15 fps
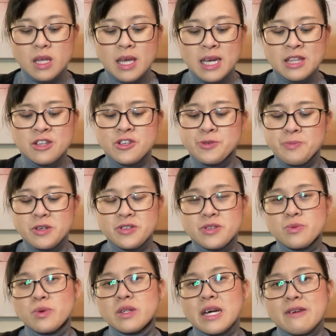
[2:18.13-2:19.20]
And this person
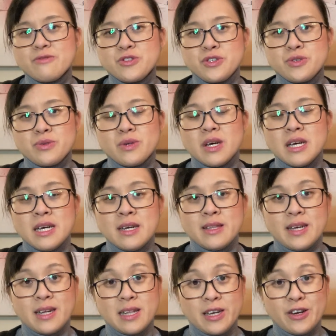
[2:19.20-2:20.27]
will have to
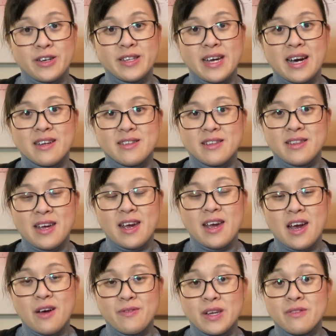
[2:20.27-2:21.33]
declare that they
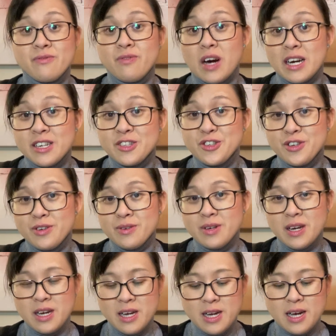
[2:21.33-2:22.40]
have invited you
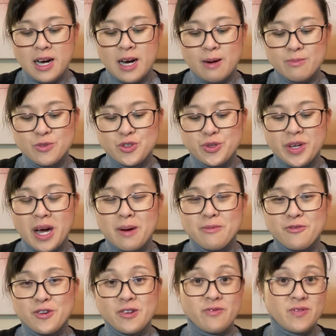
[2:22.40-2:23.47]
to come
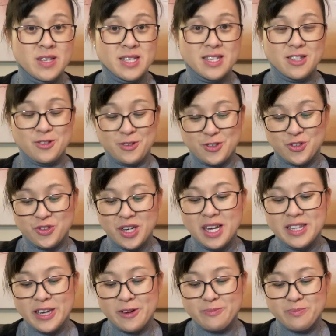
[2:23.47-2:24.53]
for a visit in
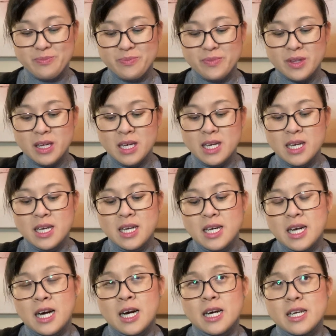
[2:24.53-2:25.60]
Australia.
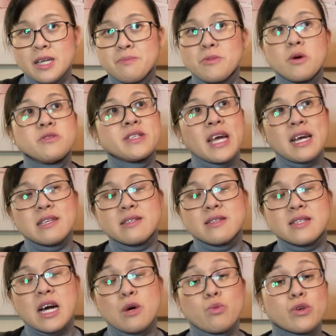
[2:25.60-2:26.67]
In most cases,
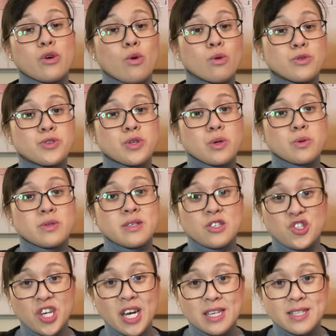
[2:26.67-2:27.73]
I would also
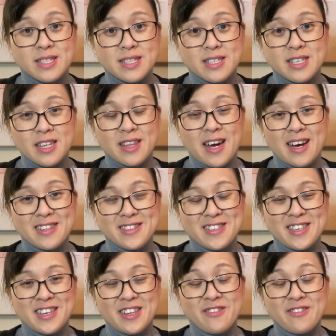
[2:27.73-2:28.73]
suggest that the